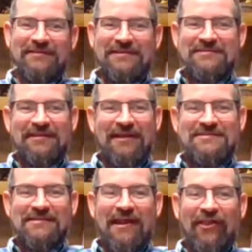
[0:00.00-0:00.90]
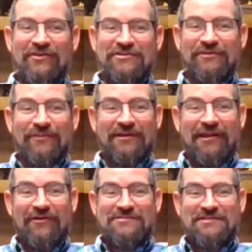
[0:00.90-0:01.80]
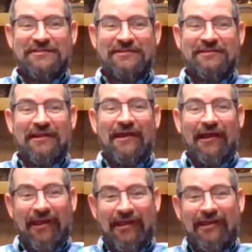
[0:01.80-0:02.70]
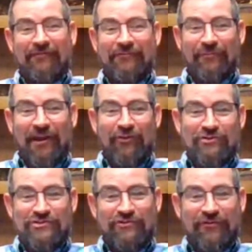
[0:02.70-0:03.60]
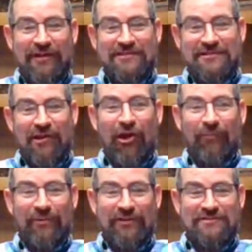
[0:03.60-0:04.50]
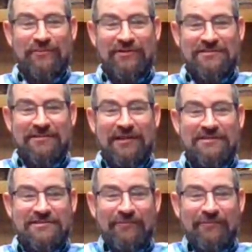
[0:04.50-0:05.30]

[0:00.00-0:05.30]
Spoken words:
that's a nice analogy, but guaranteed, I have in my cruiser vest a compass, because that's your